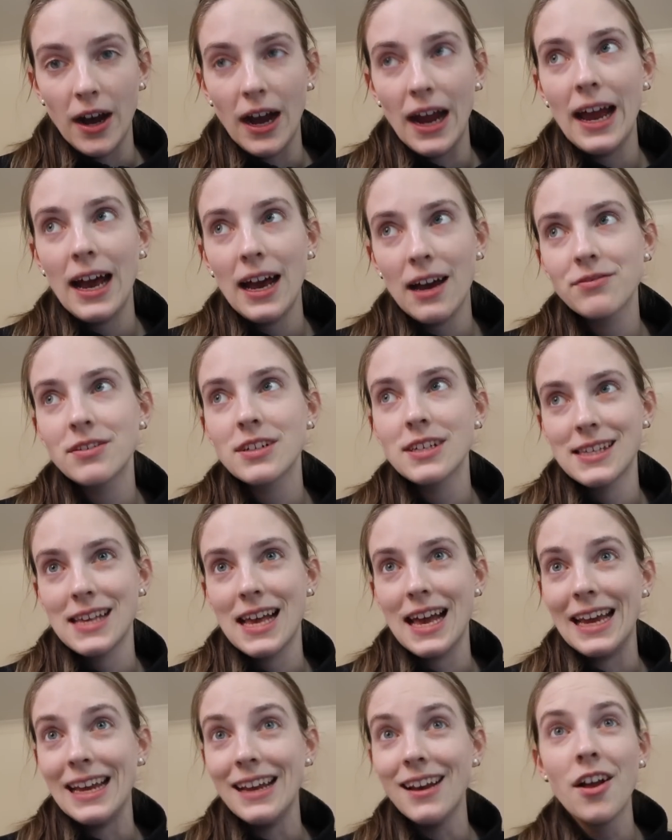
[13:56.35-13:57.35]
I have to
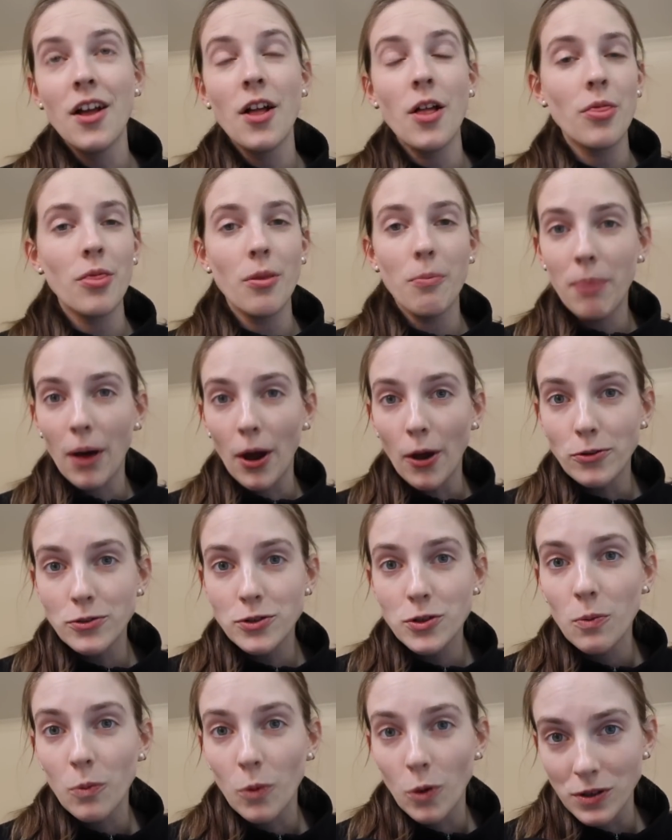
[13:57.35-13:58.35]
say, the boat
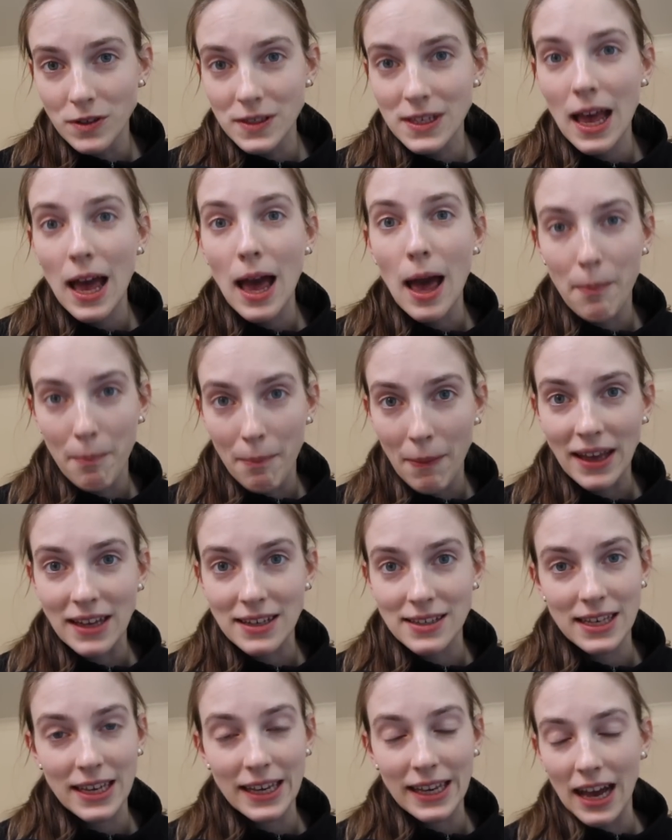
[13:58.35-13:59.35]
was
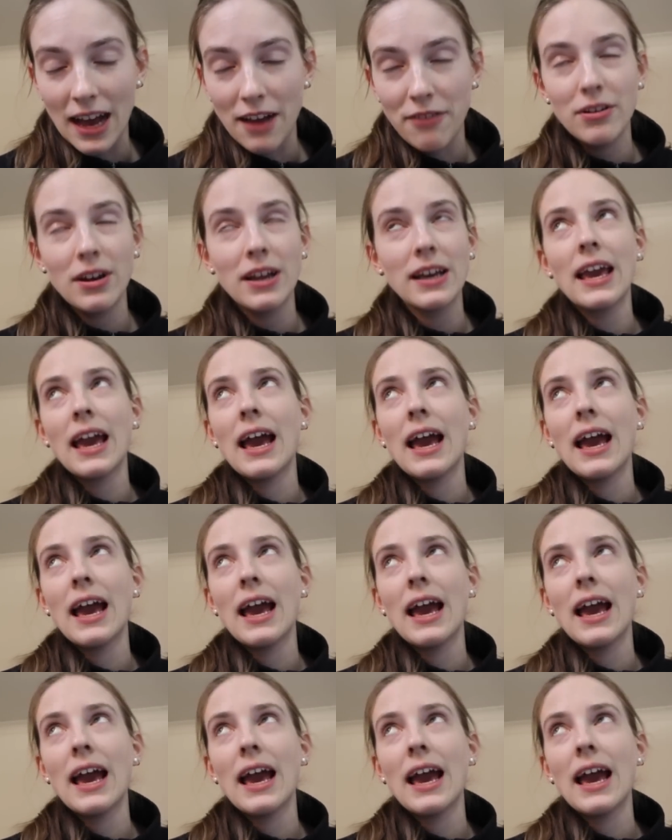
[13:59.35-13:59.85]
amazing. I feel like it